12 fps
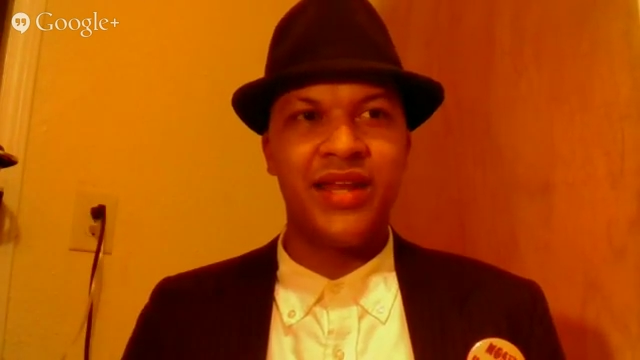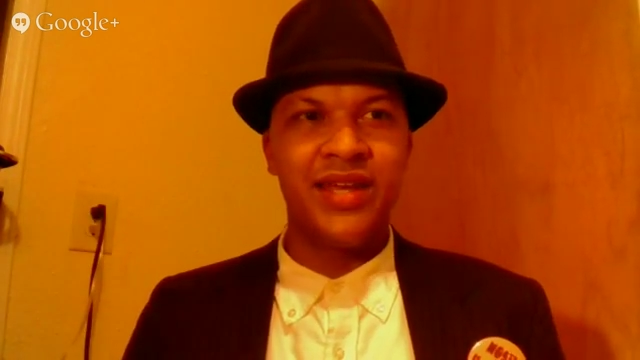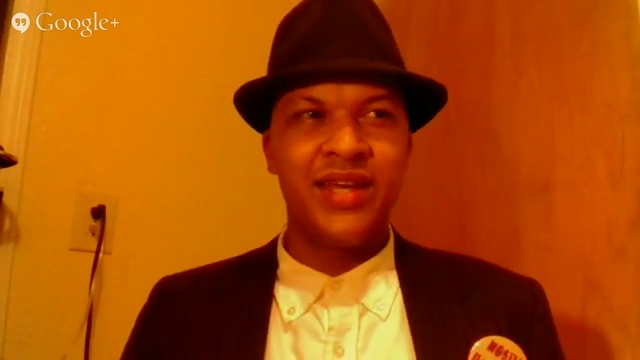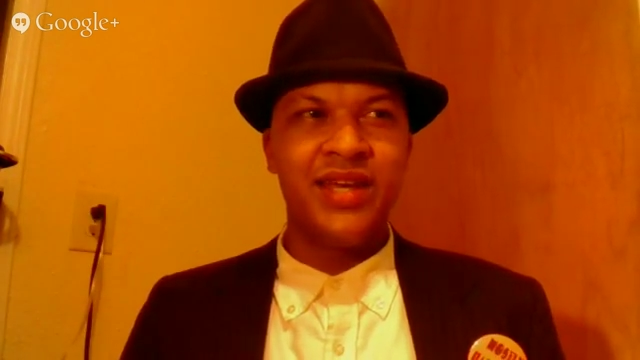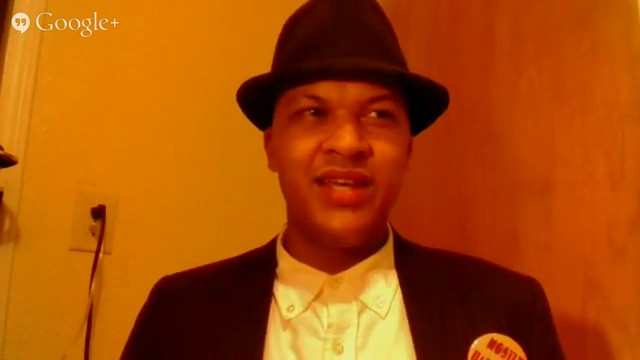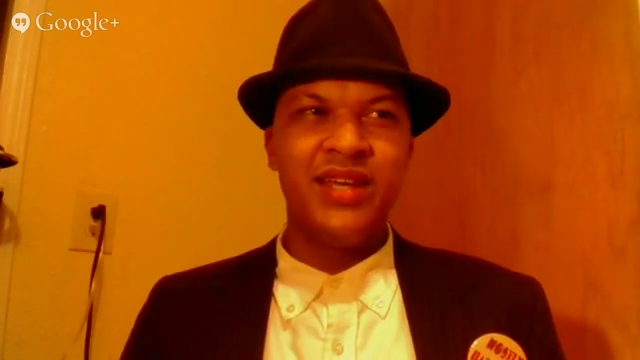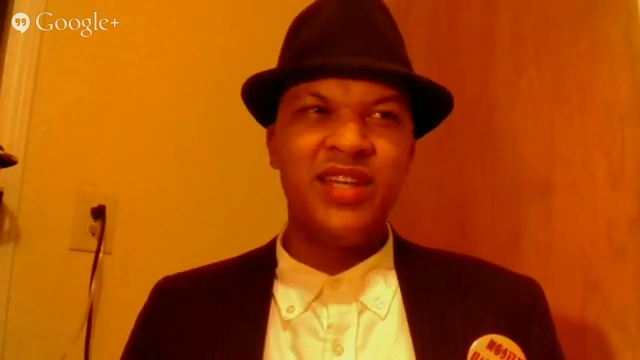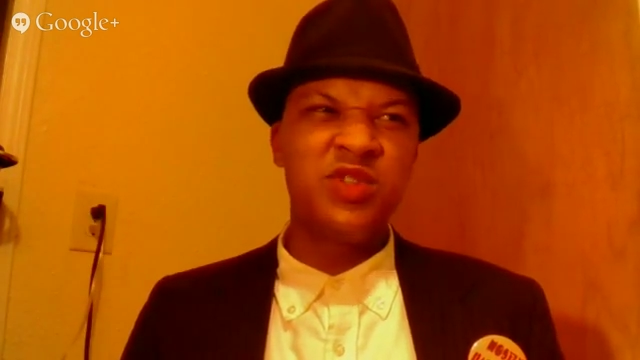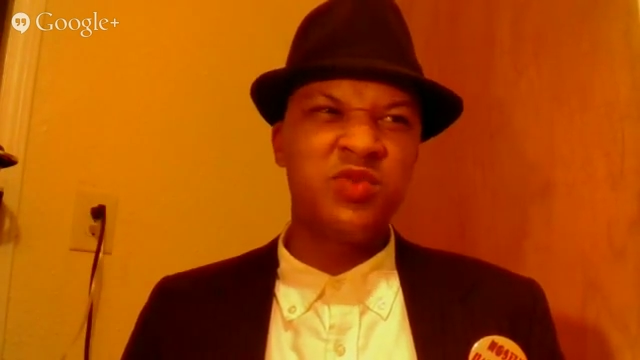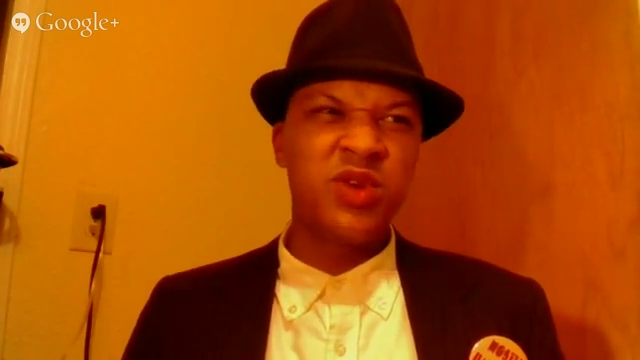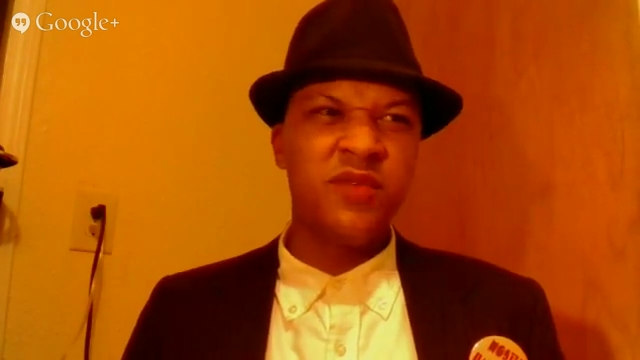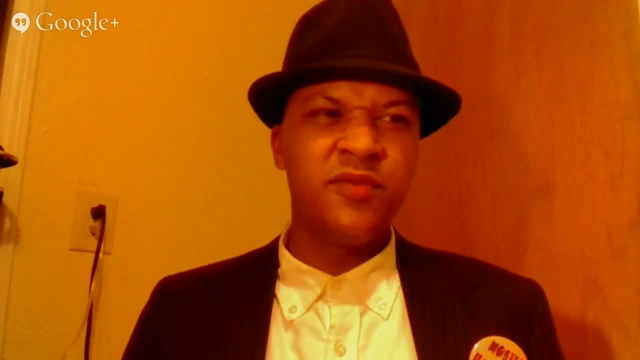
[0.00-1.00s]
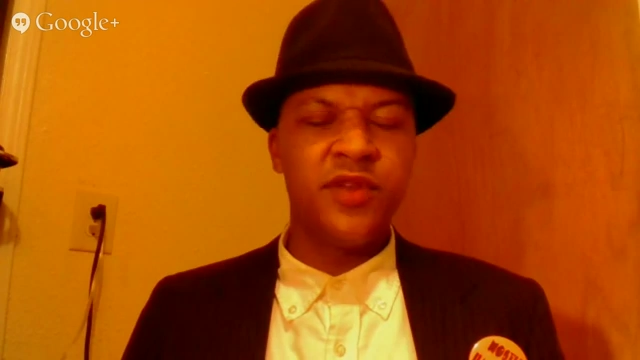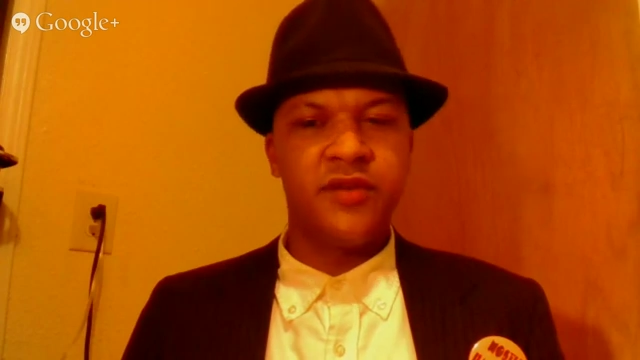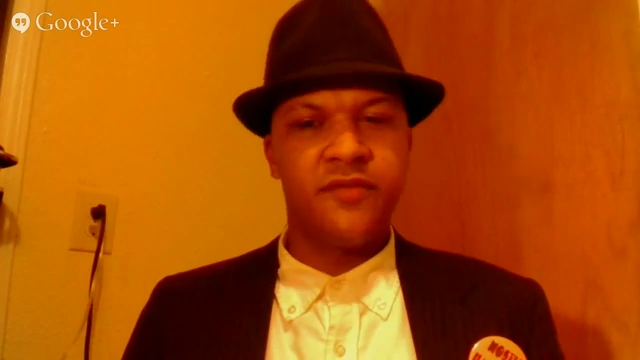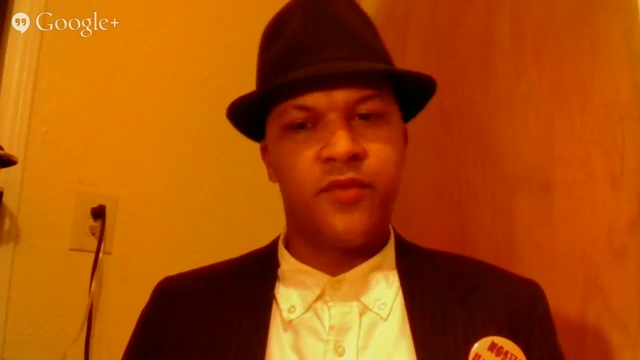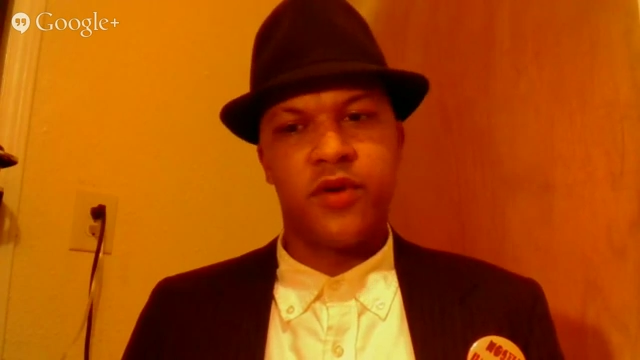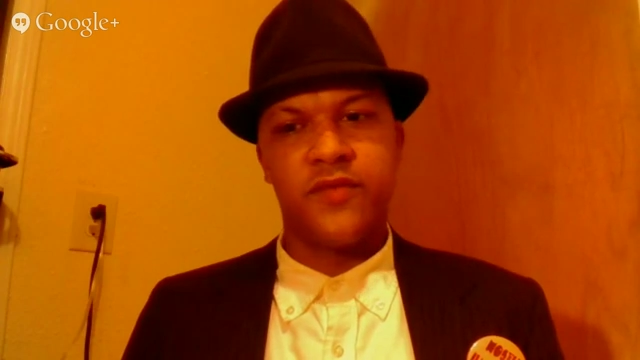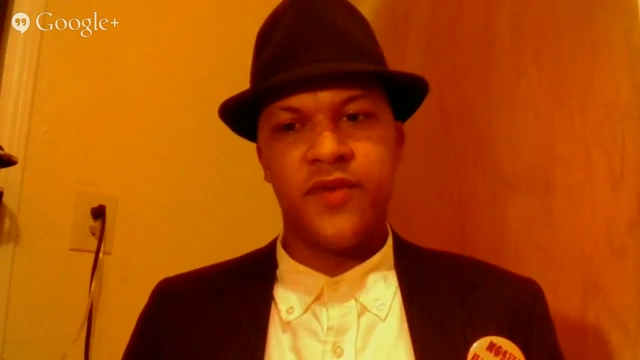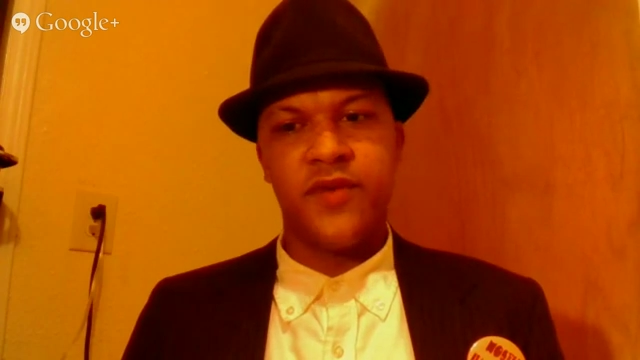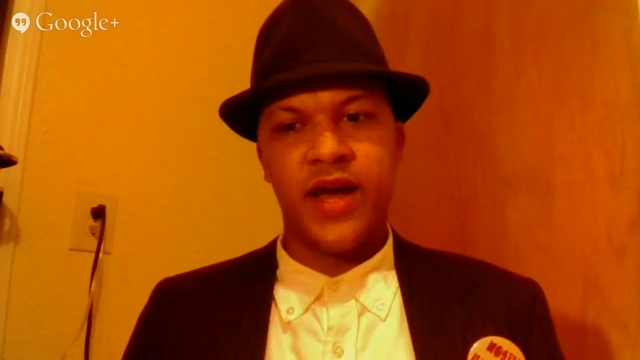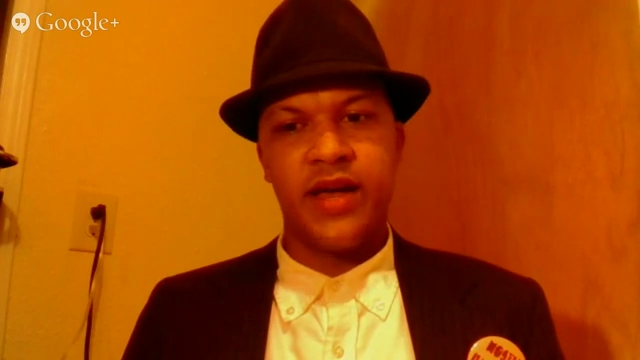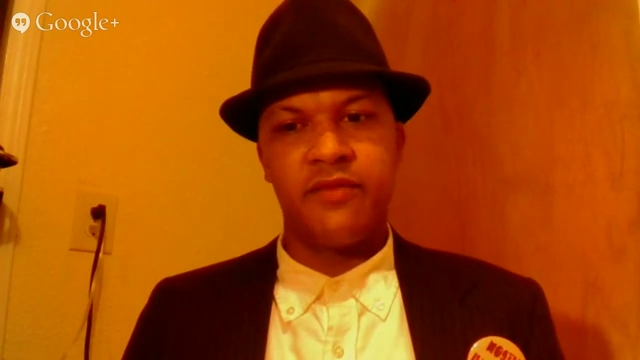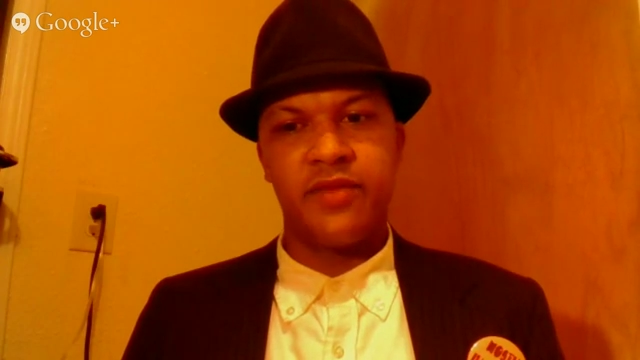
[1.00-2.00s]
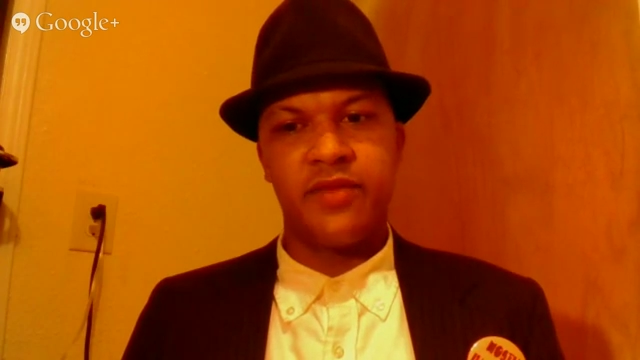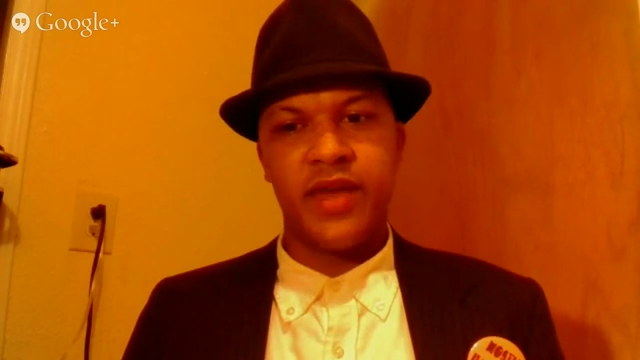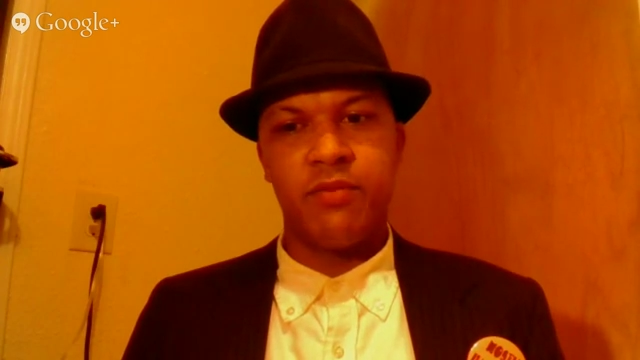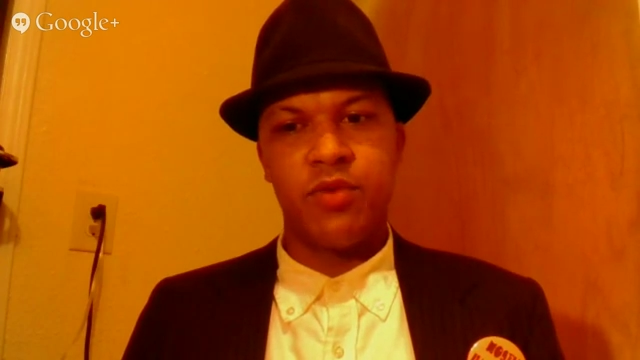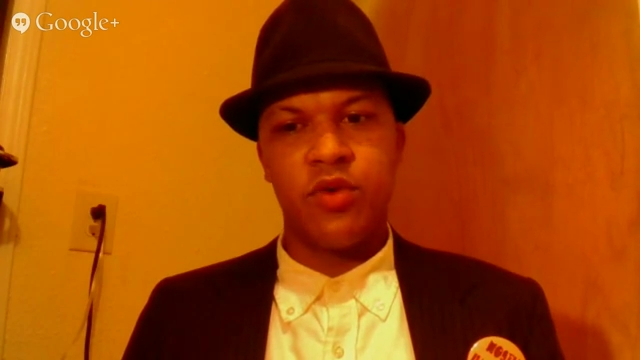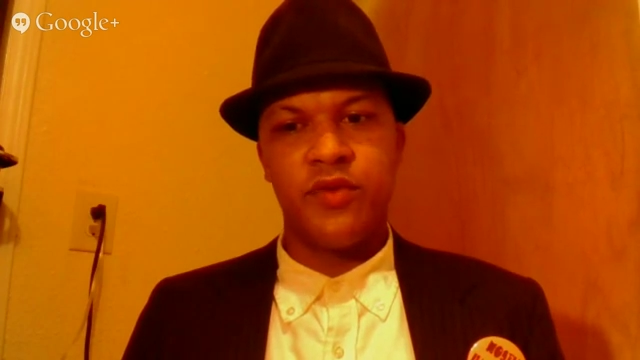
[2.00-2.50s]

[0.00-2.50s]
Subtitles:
he's roughly a 4 or 5 in that movie.